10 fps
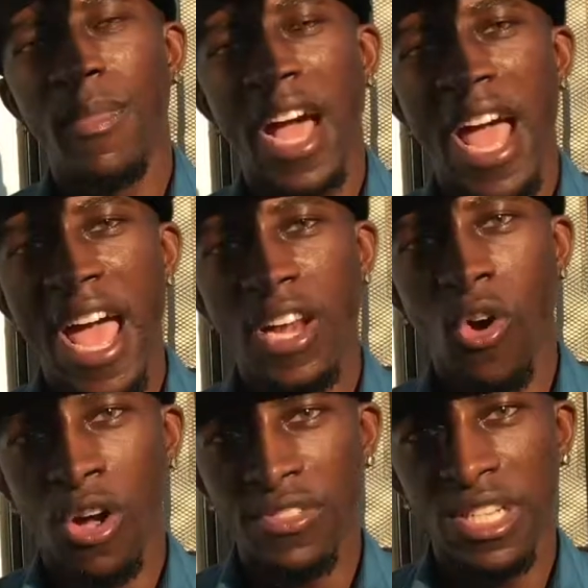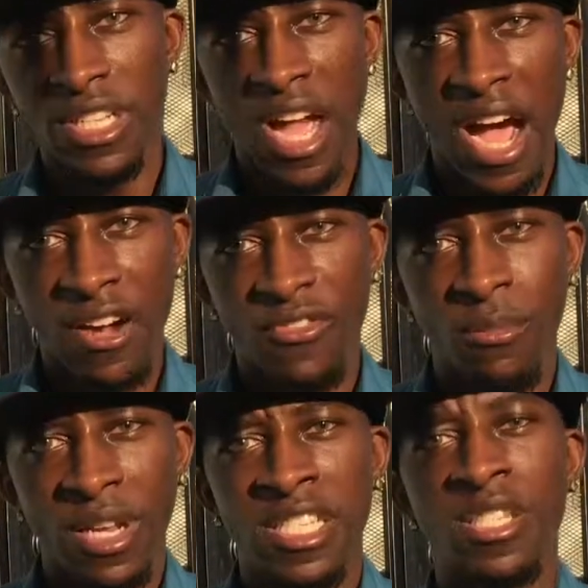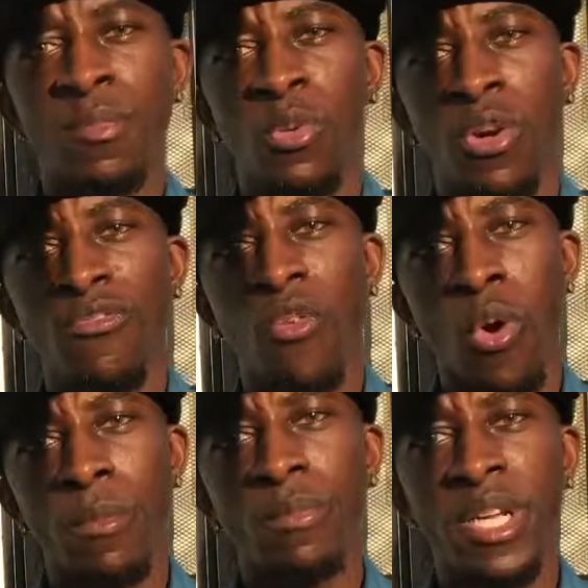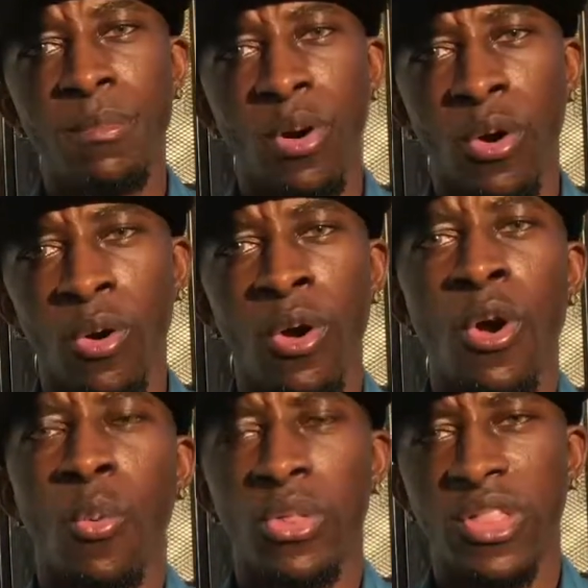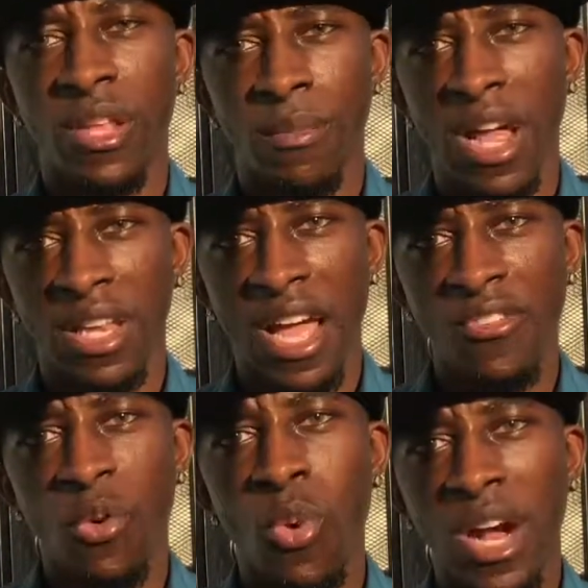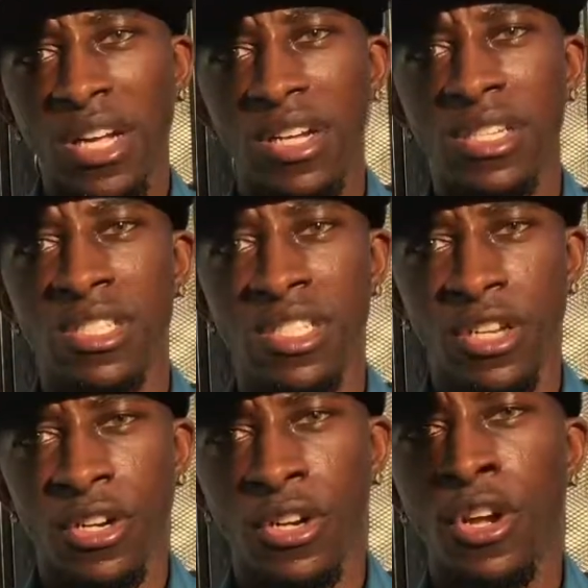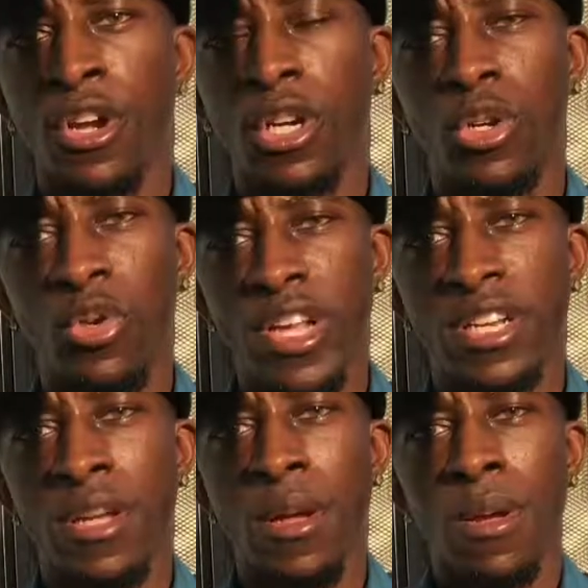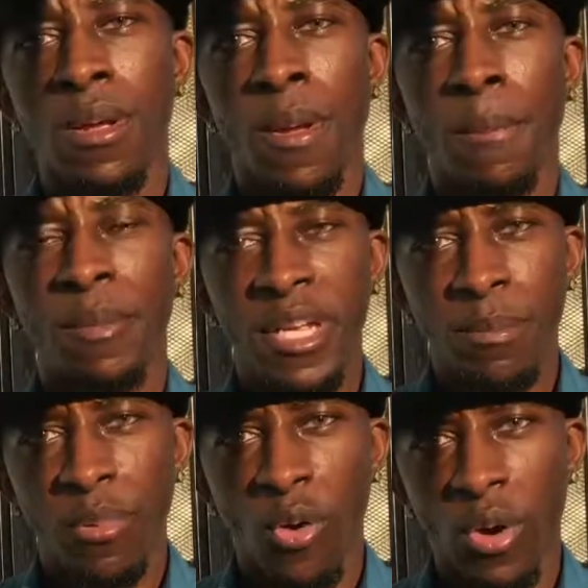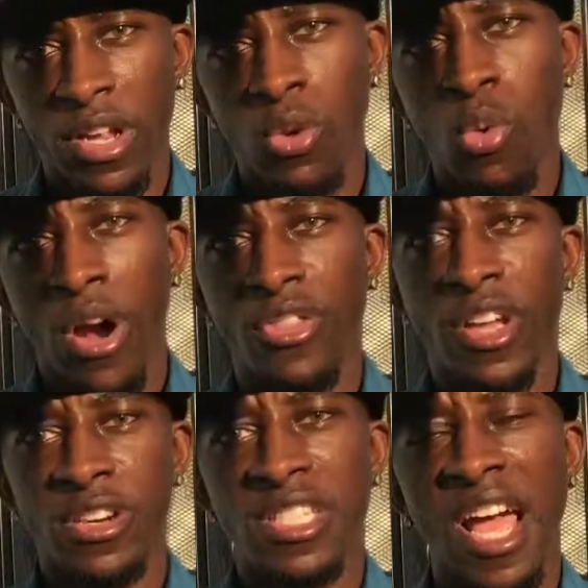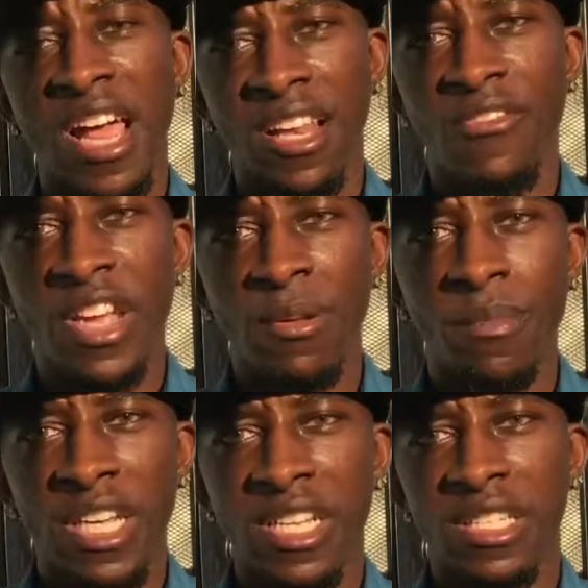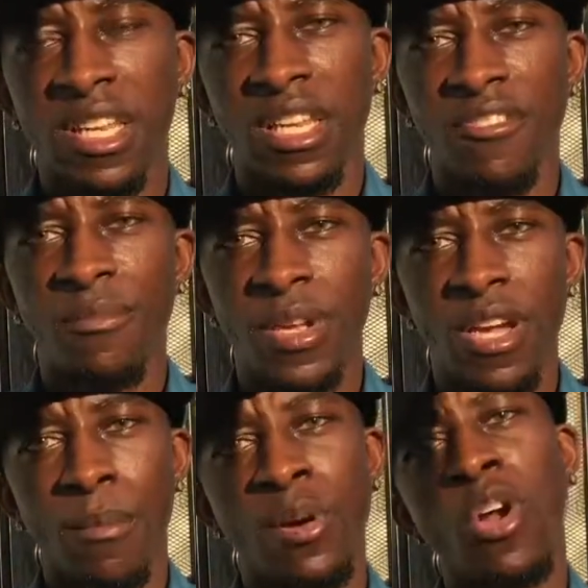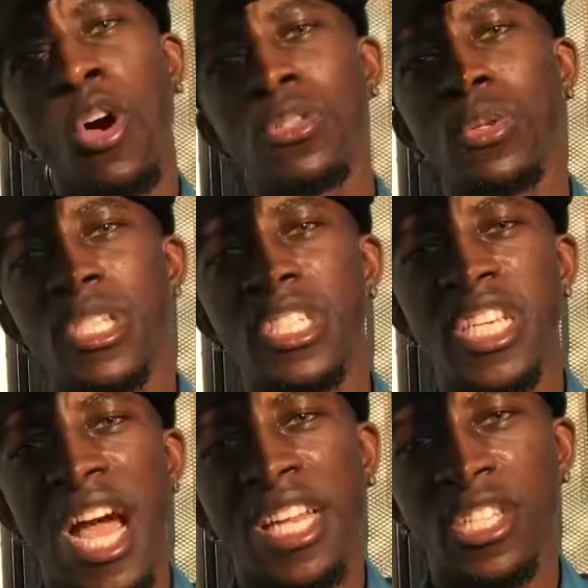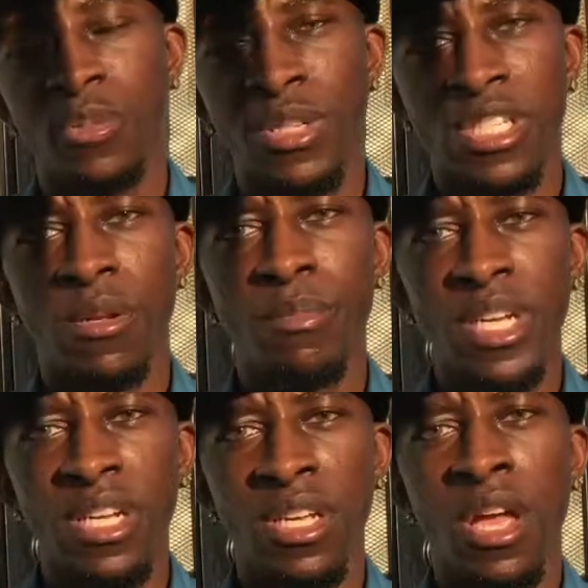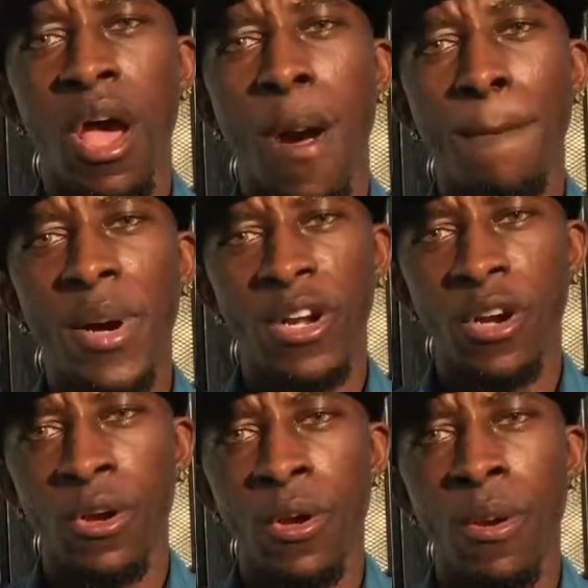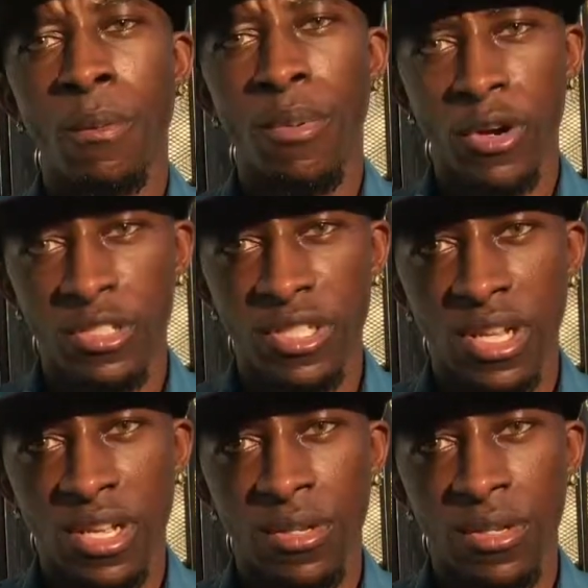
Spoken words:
my hat off to God for blessing me with 4 people within my life who I can consider great people, and who are there to elevate me and to lift me up, but also to challenge me to be a better person.